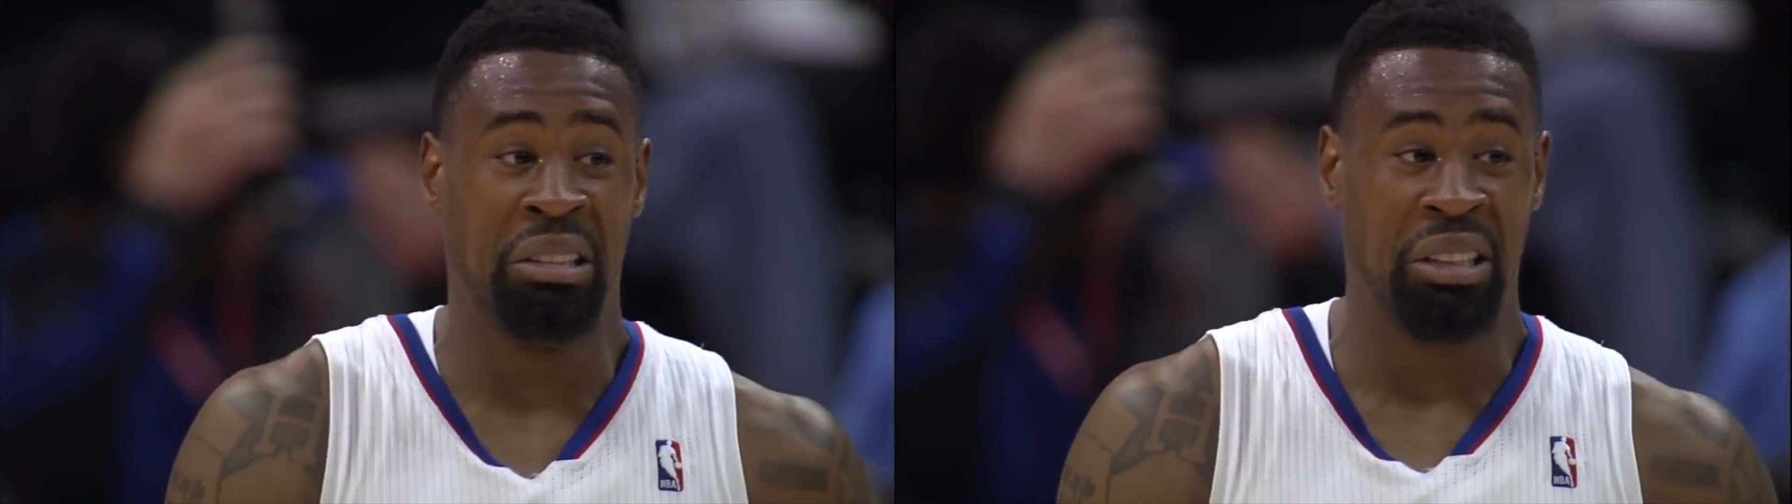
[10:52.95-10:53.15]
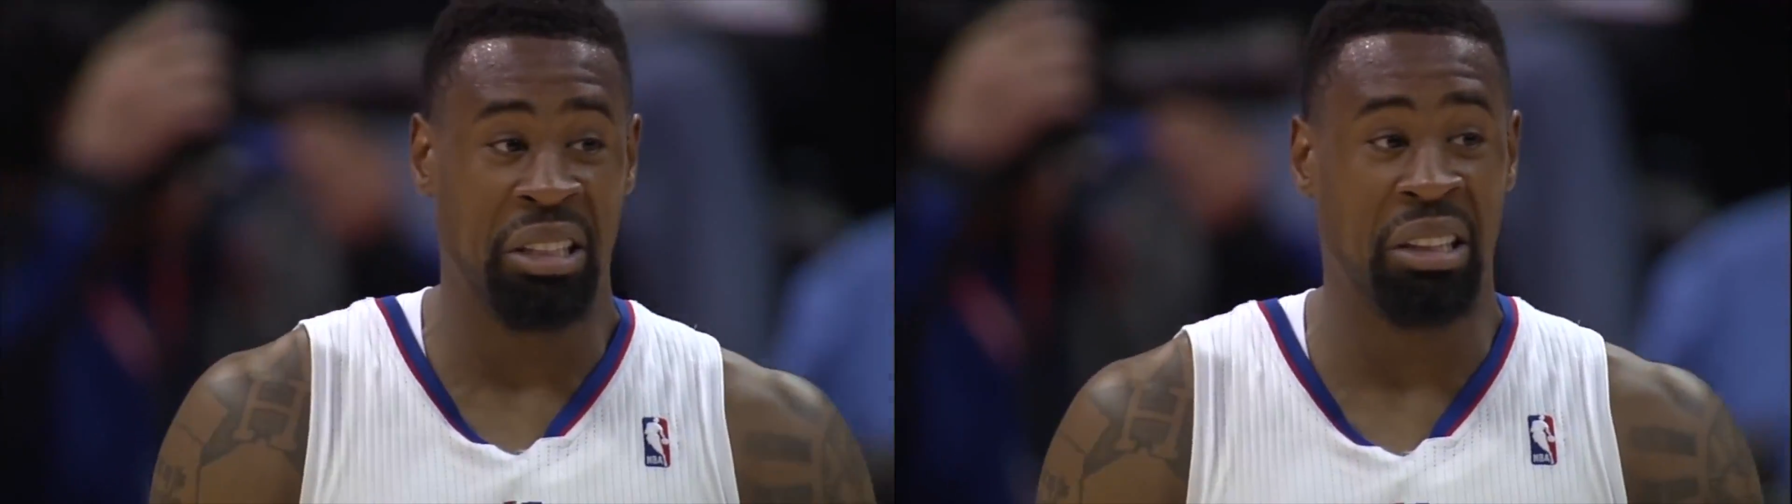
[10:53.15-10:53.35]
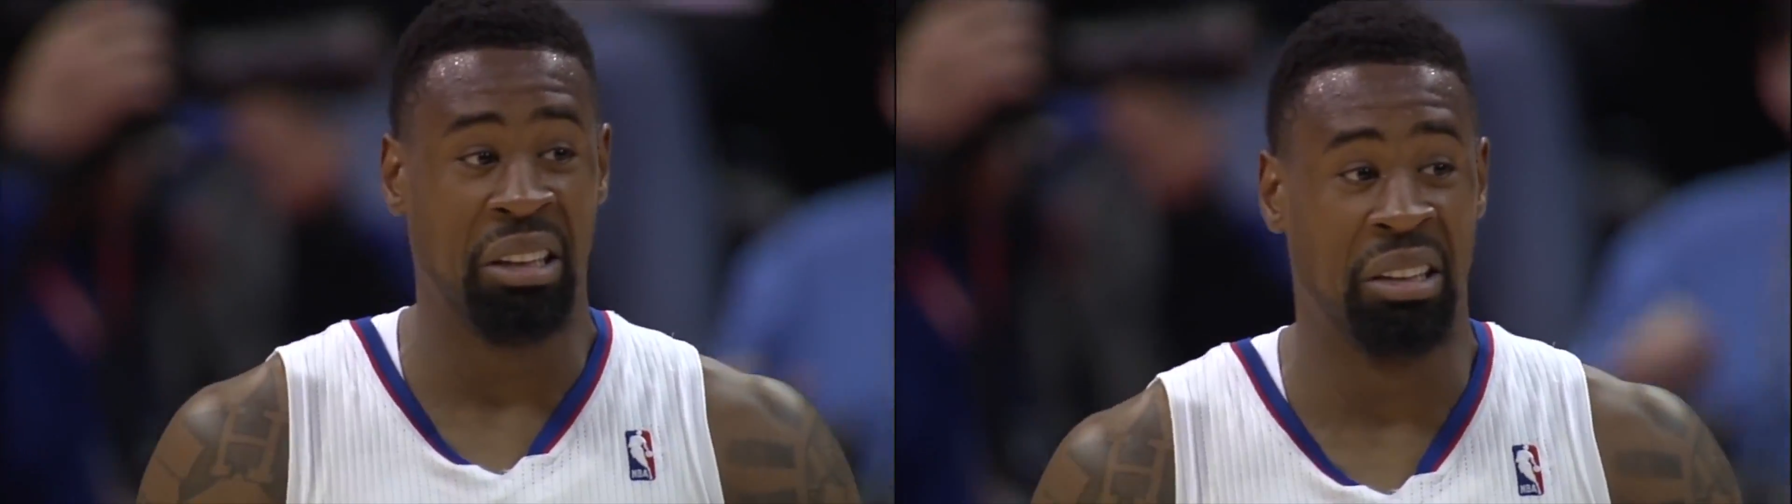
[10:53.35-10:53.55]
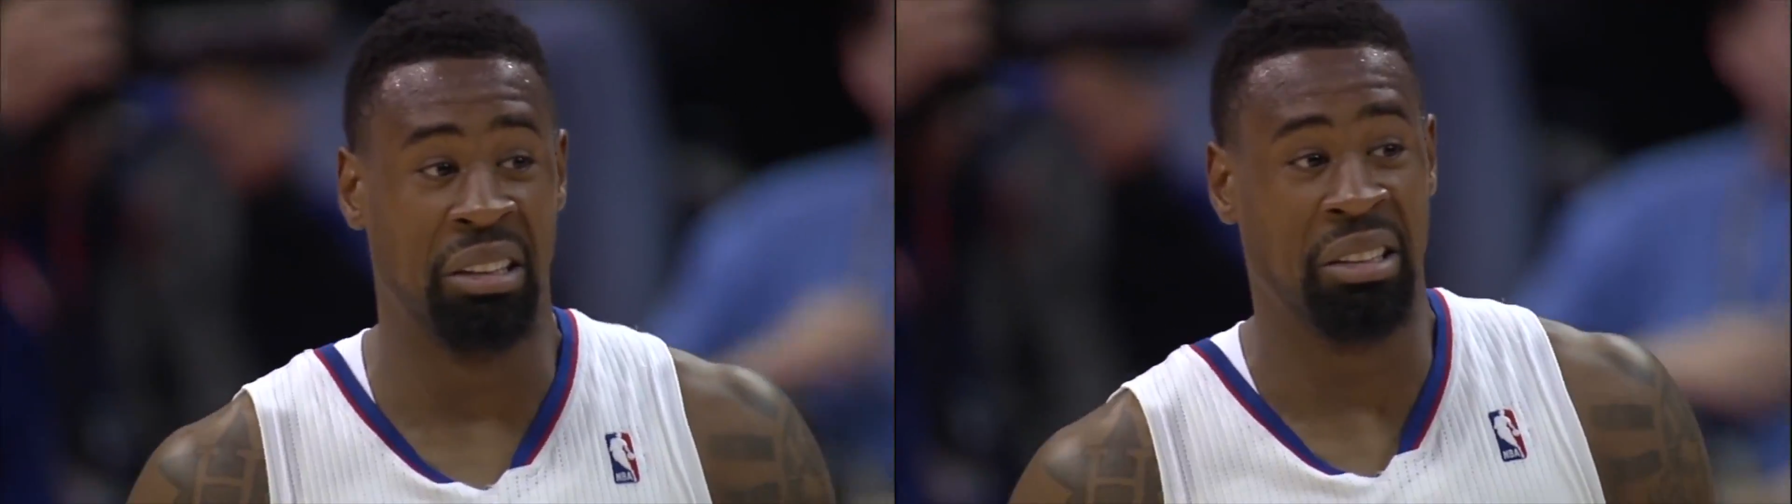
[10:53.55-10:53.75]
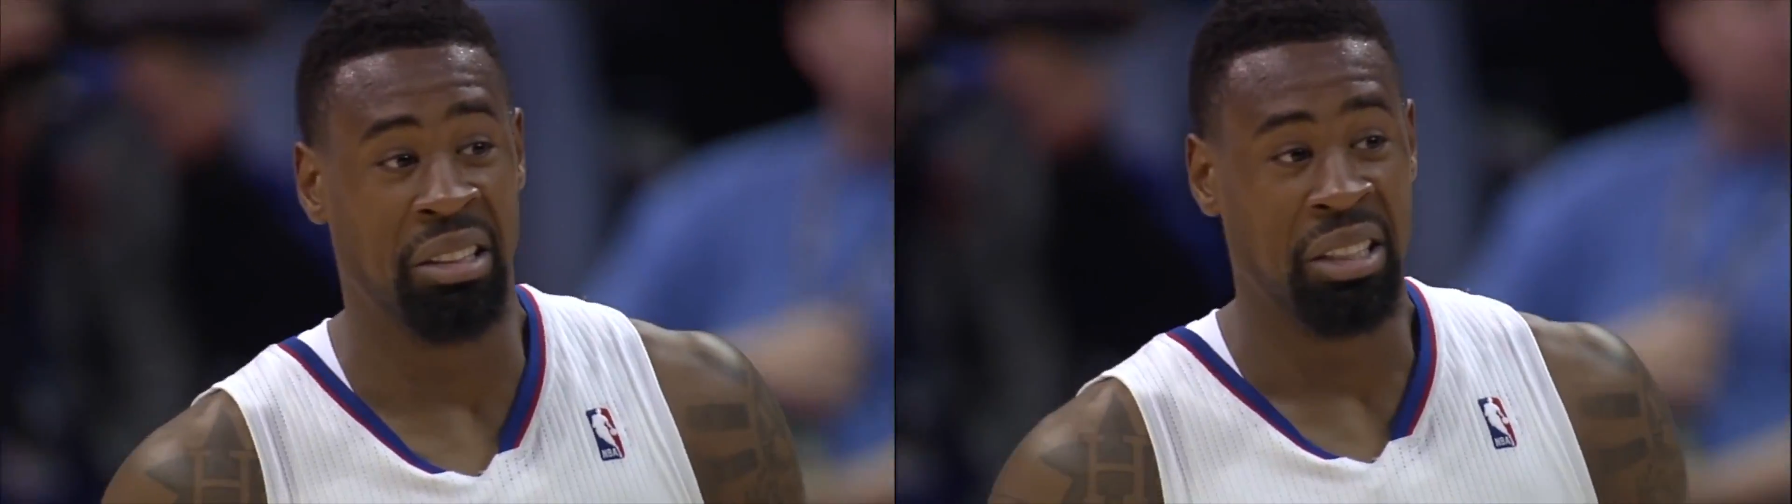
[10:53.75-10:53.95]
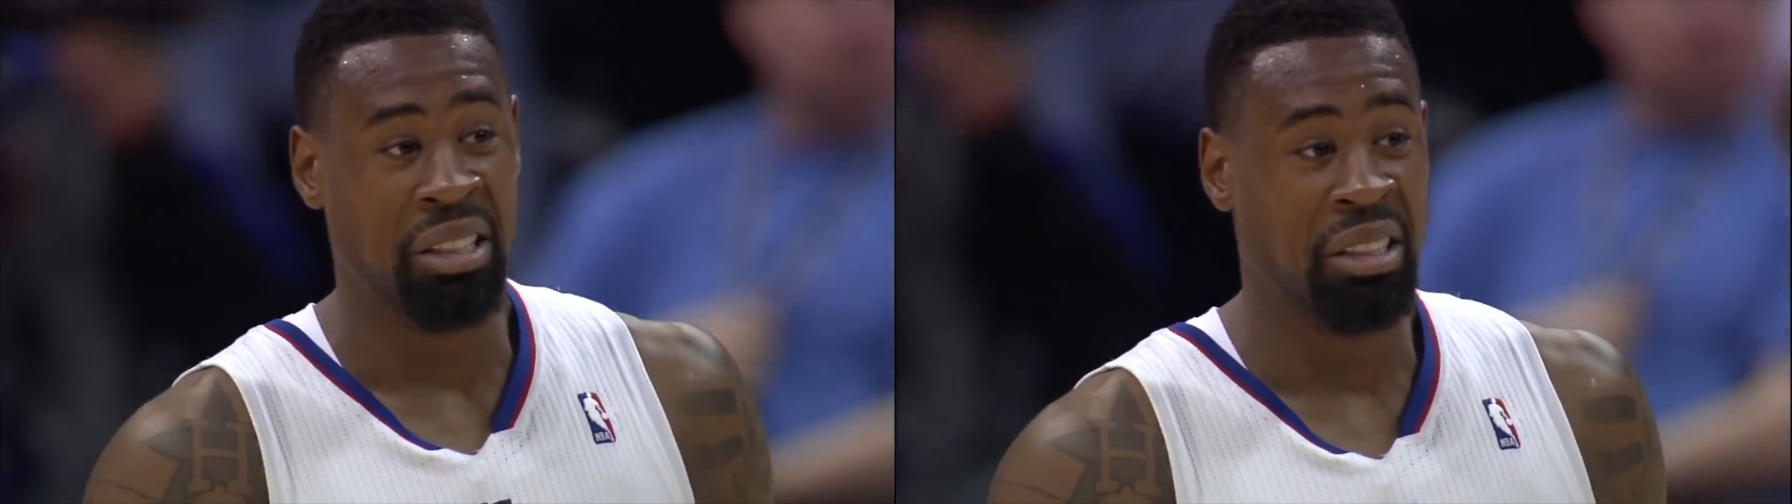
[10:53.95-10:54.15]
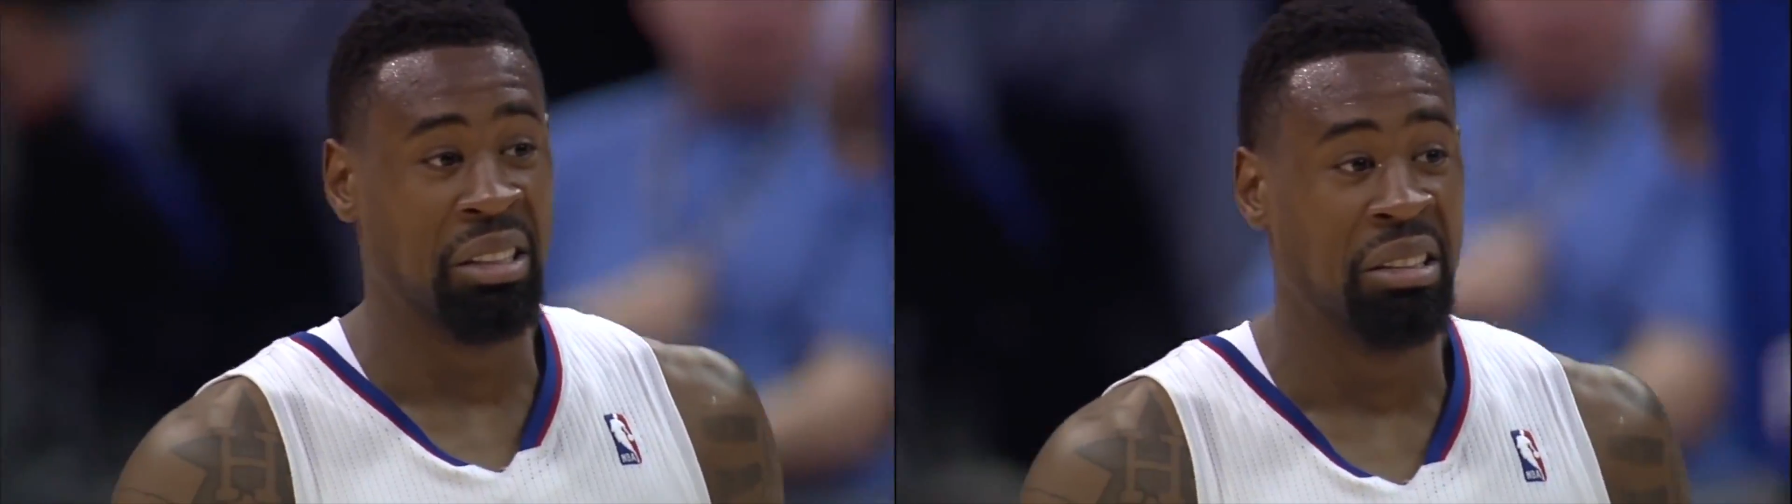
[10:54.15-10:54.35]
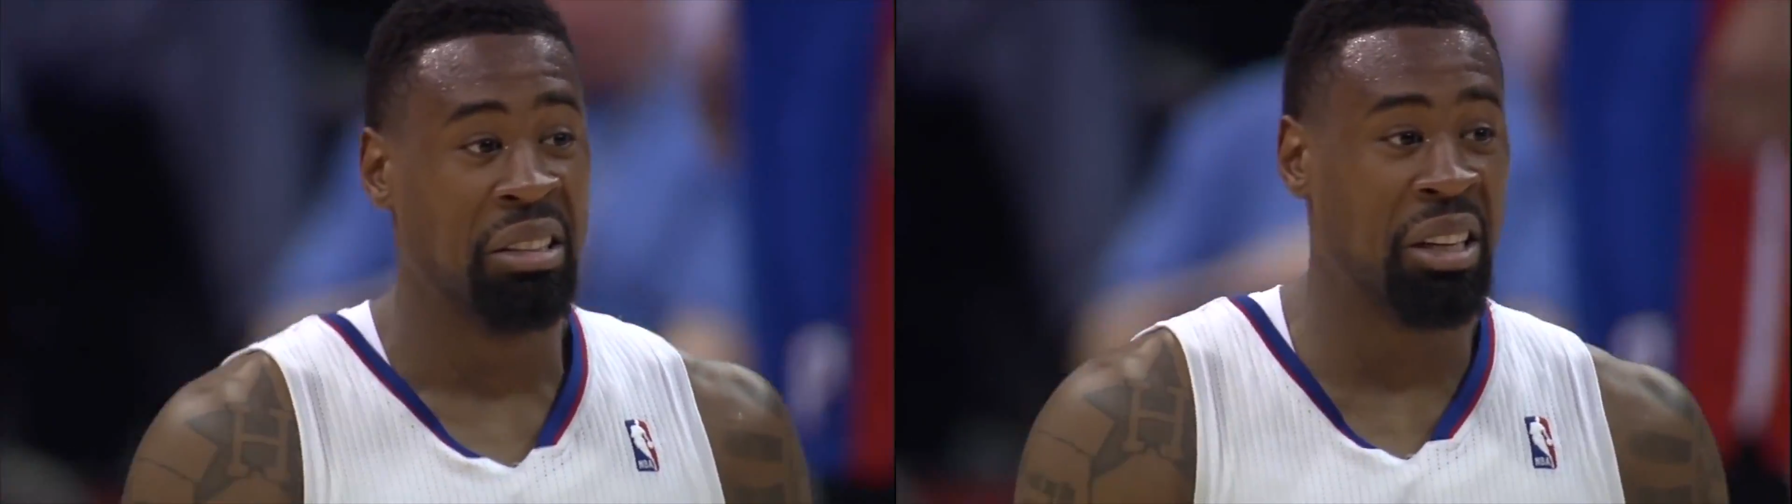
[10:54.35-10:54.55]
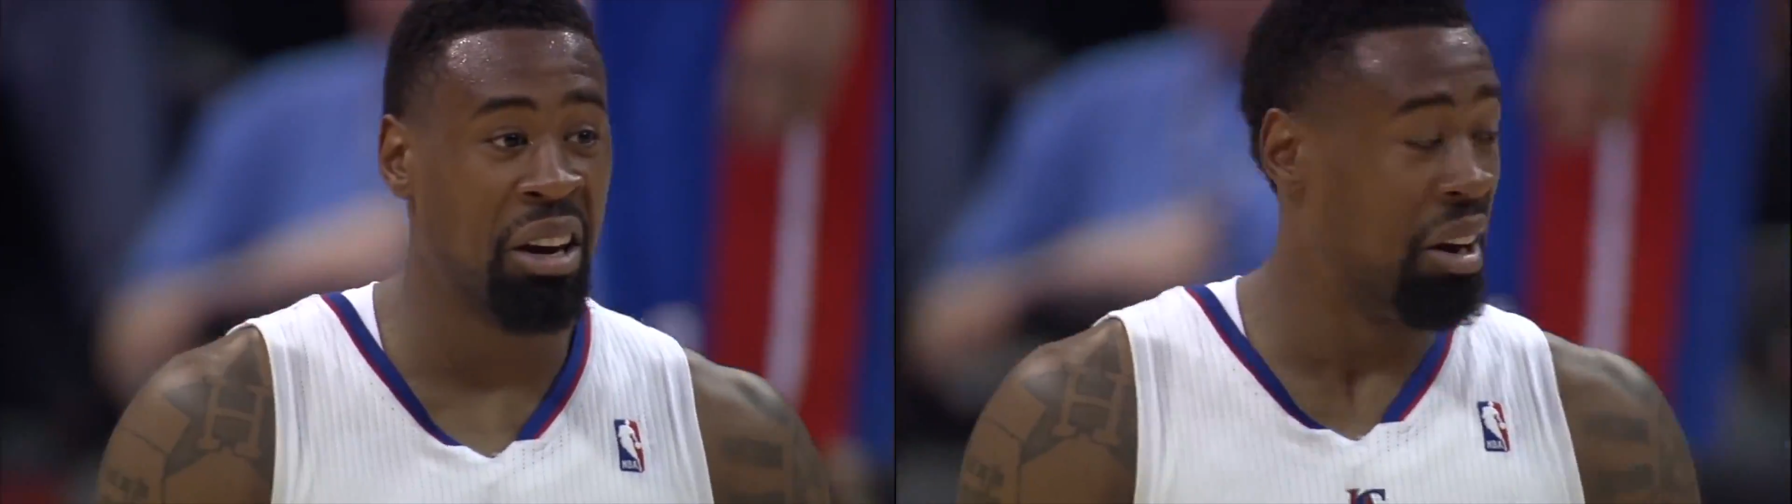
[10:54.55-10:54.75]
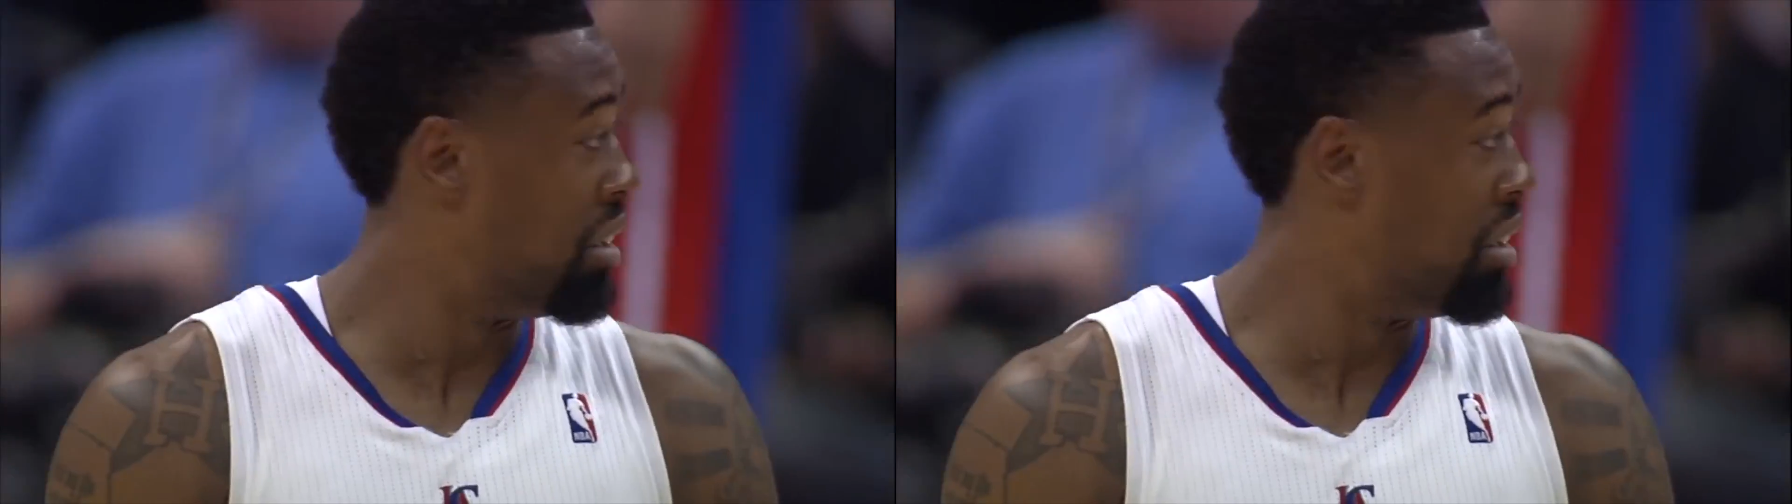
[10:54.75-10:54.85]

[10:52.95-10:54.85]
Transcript: Los Angeles Clippers will win an NBA